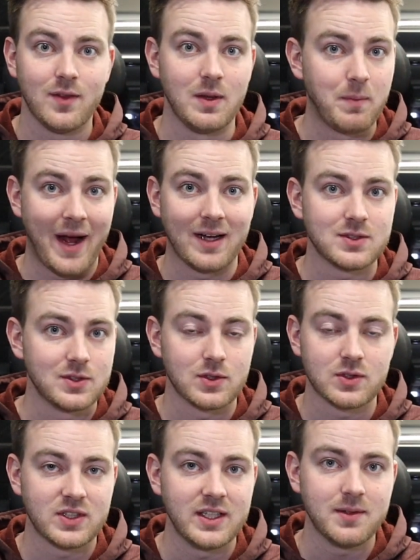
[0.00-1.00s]
The
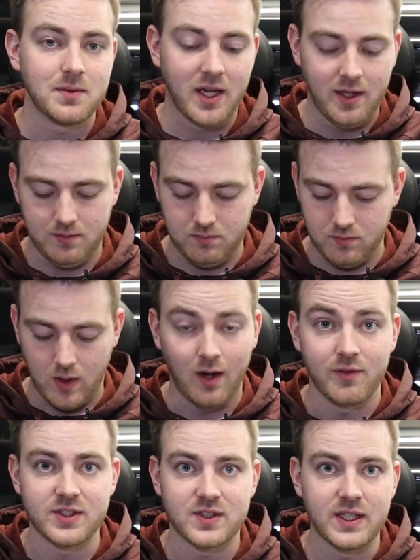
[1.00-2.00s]
passenger seat can,
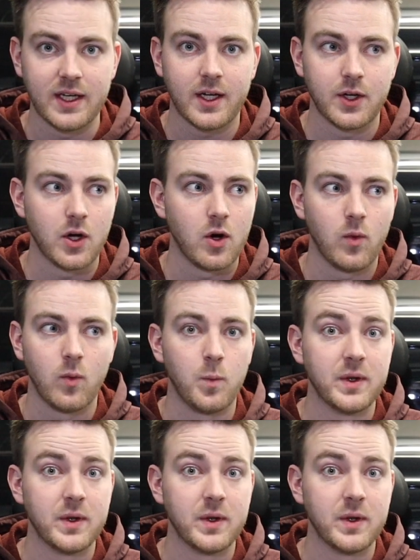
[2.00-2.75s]
obviously it can go